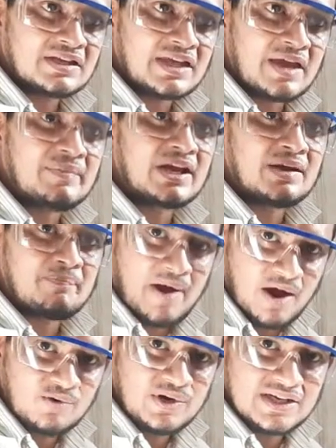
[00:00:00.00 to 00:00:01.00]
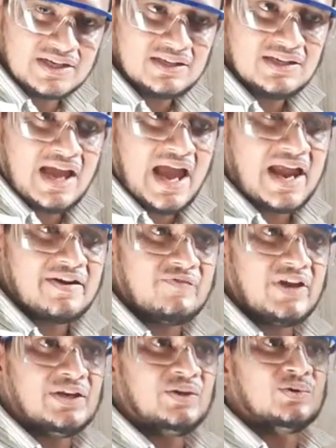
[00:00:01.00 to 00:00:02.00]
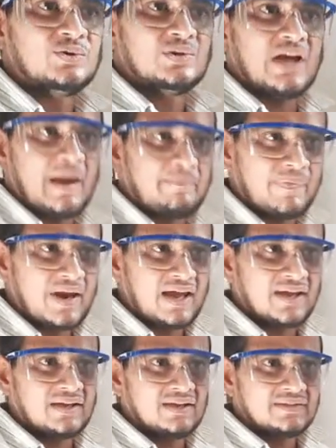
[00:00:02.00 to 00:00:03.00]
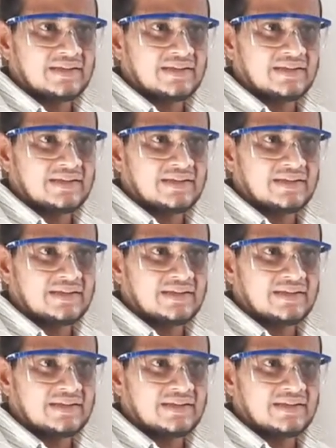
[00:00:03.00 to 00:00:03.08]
chemical powder, and when you apply